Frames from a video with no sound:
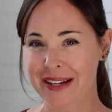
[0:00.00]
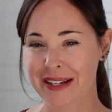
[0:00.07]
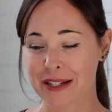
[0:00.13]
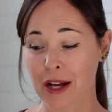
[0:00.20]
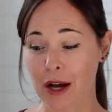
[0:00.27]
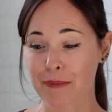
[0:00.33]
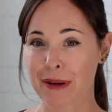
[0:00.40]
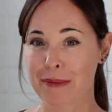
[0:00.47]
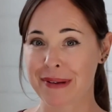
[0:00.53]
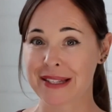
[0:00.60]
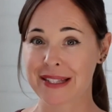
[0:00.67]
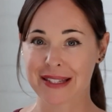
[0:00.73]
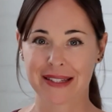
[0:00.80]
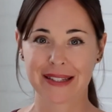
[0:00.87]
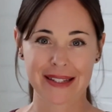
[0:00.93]
It
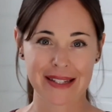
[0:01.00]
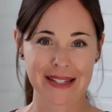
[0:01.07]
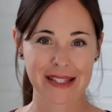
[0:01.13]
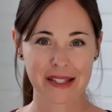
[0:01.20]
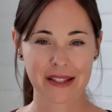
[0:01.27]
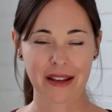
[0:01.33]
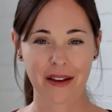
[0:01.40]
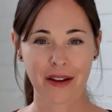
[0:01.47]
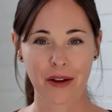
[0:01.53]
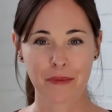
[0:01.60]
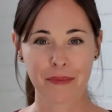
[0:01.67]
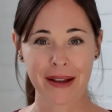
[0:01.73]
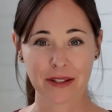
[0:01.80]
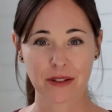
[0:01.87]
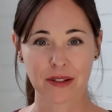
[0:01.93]
complements this
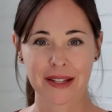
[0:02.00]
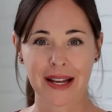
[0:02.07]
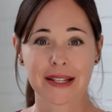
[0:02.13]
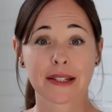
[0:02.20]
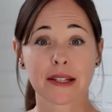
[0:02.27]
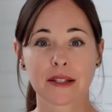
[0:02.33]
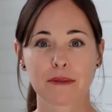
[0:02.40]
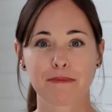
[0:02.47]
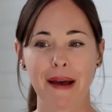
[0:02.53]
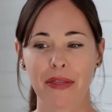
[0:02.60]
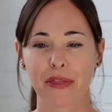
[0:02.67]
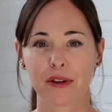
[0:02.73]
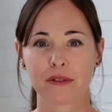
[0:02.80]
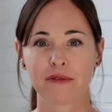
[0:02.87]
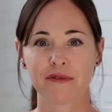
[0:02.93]
exercise, this
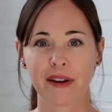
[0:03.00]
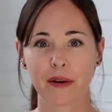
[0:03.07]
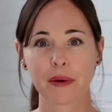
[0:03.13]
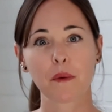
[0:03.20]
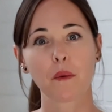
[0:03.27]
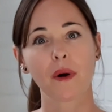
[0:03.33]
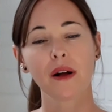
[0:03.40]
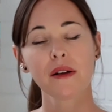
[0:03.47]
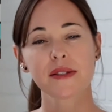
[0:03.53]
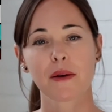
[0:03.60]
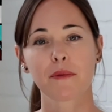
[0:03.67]
method very well.